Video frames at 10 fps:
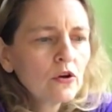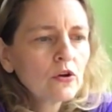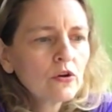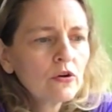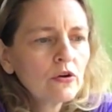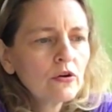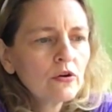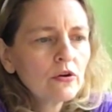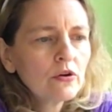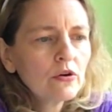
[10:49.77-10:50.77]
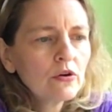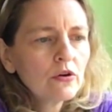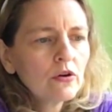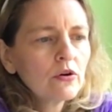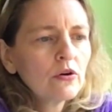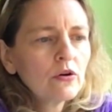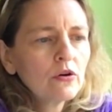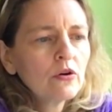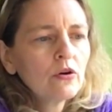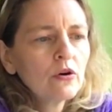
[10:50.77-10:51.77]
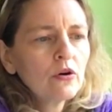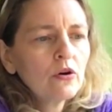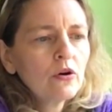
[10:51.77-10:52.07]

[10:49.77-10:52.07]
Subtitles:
No one is speaking in this clip.